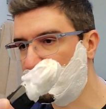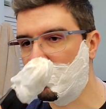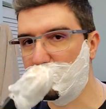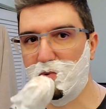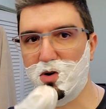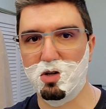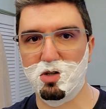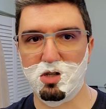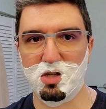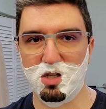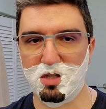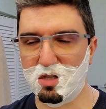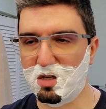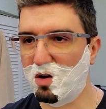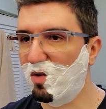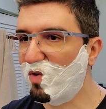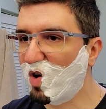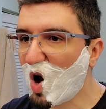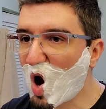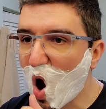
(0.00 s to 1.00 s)
the brush
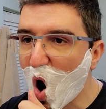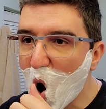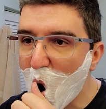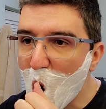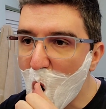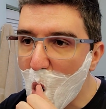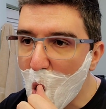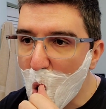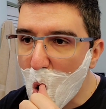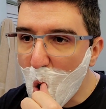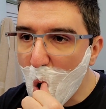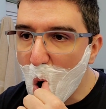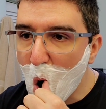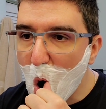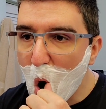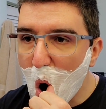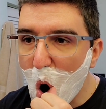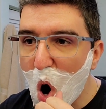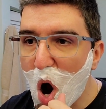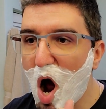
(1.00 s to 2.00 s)
itself.
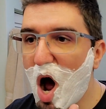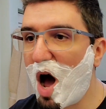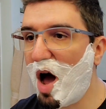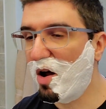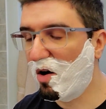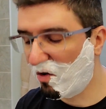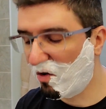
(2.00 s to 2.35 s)
I